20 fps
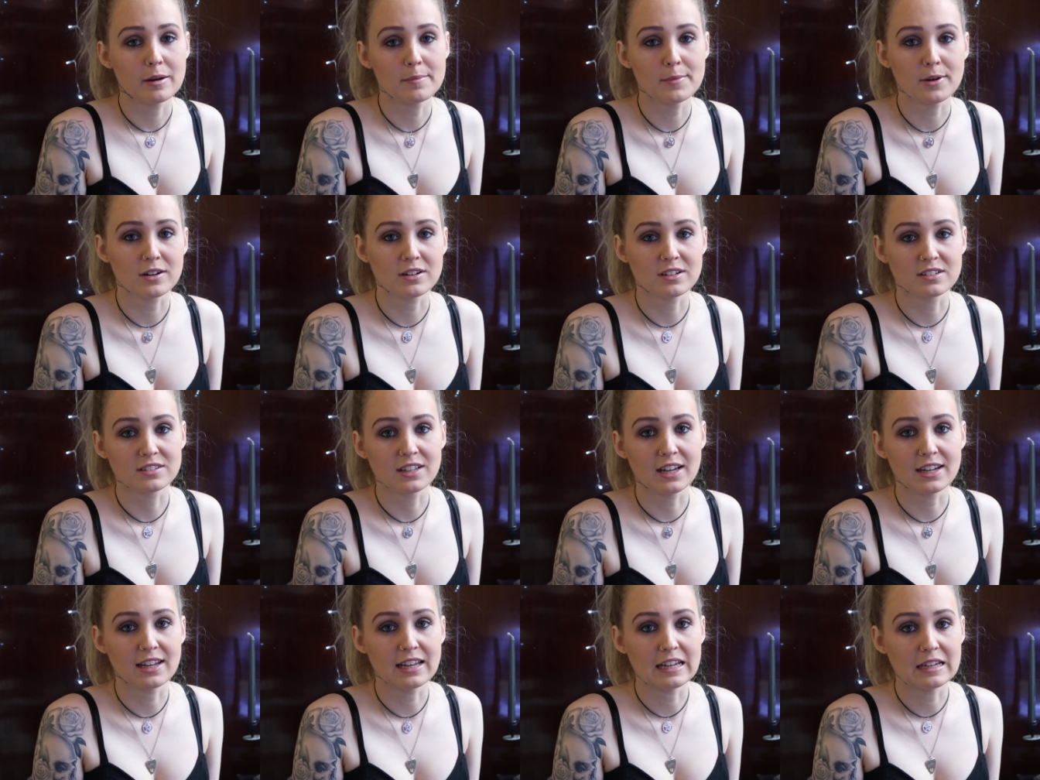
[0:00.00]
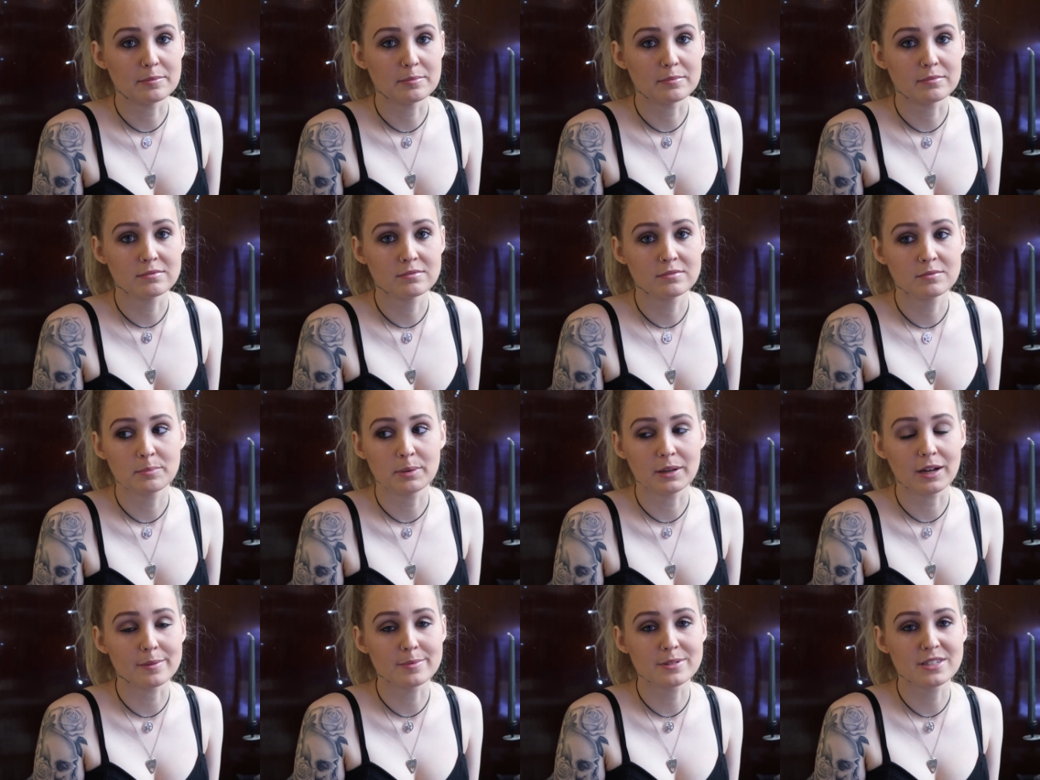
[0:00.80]
I'm not gonna let him
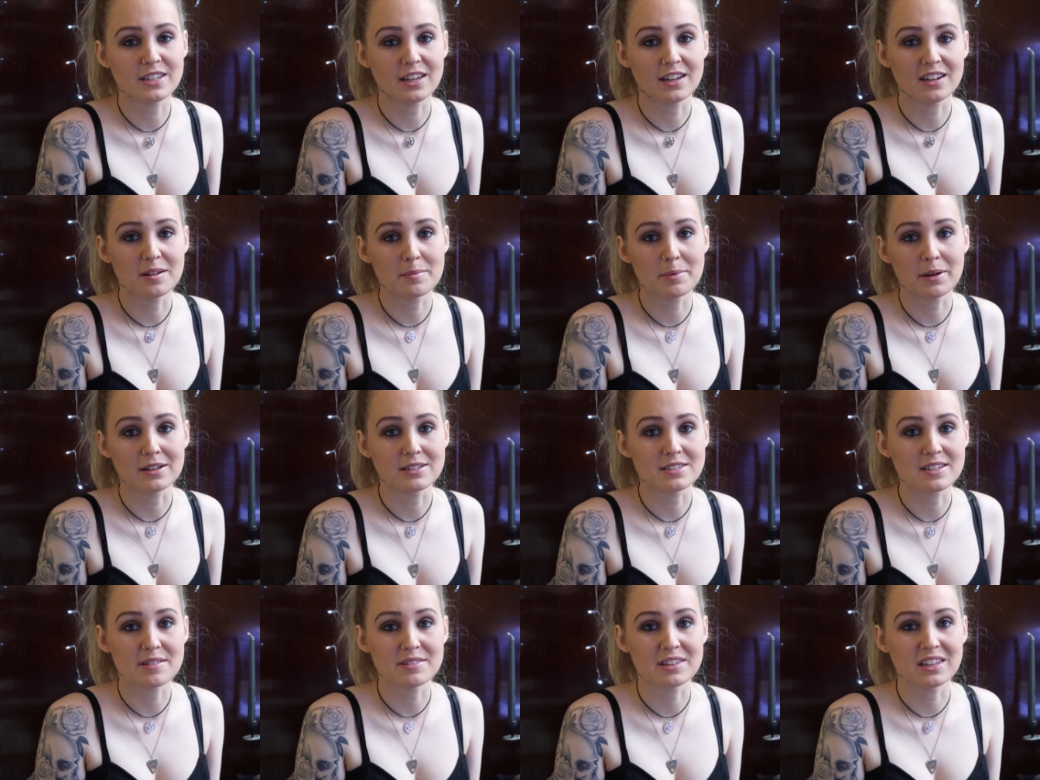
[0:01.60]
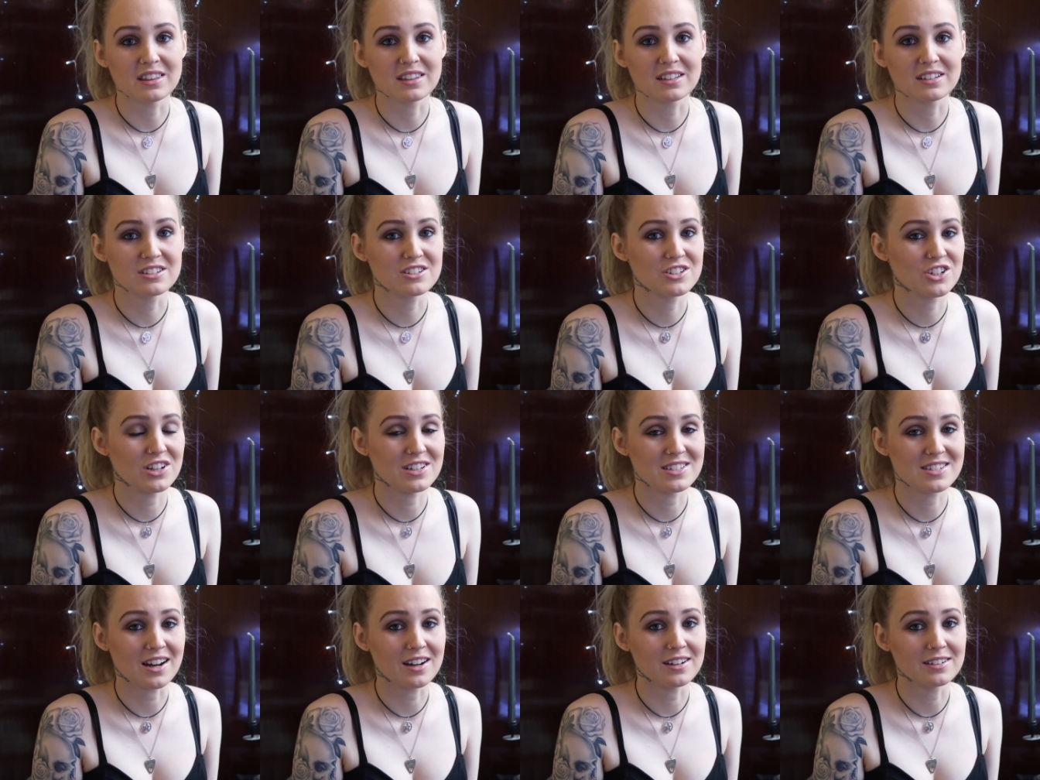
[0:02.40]
be upset about something that
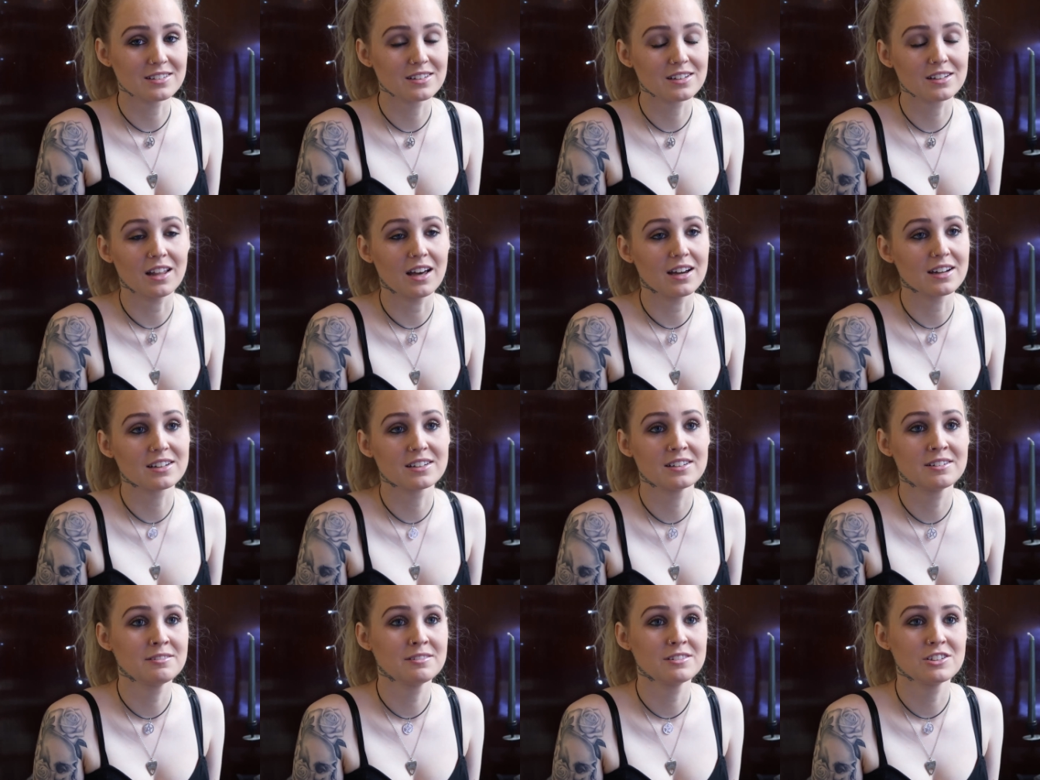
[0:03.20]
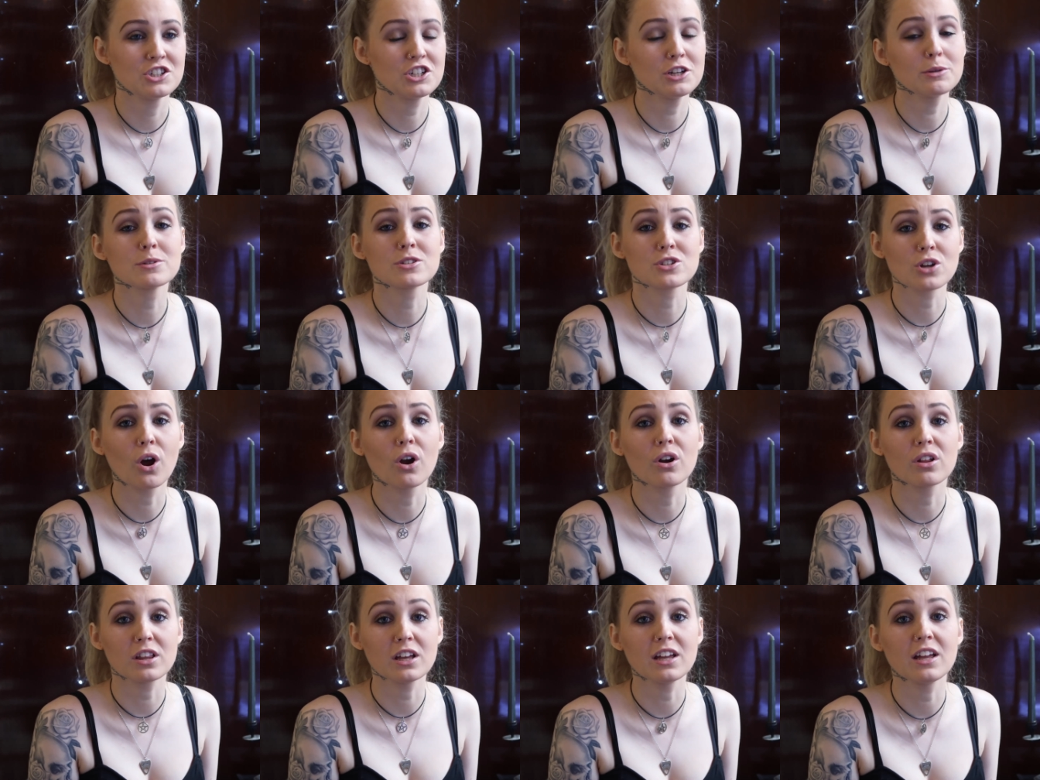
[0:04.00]
she's done. Like, she was
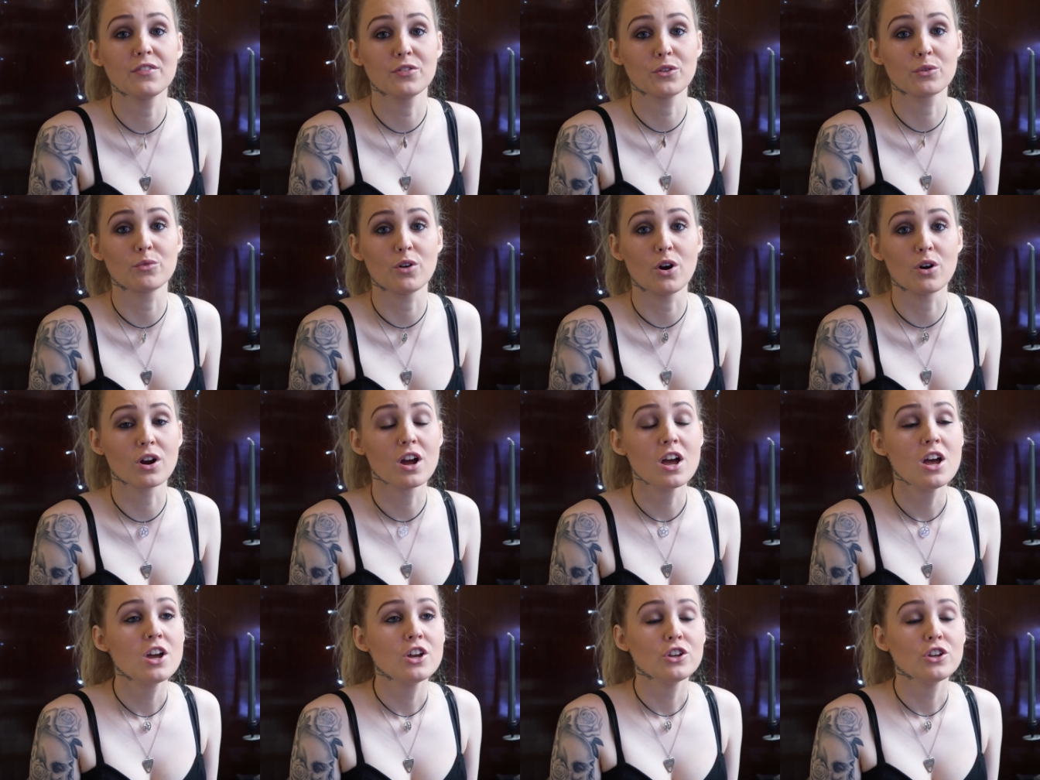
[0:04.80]
totally in the wrong.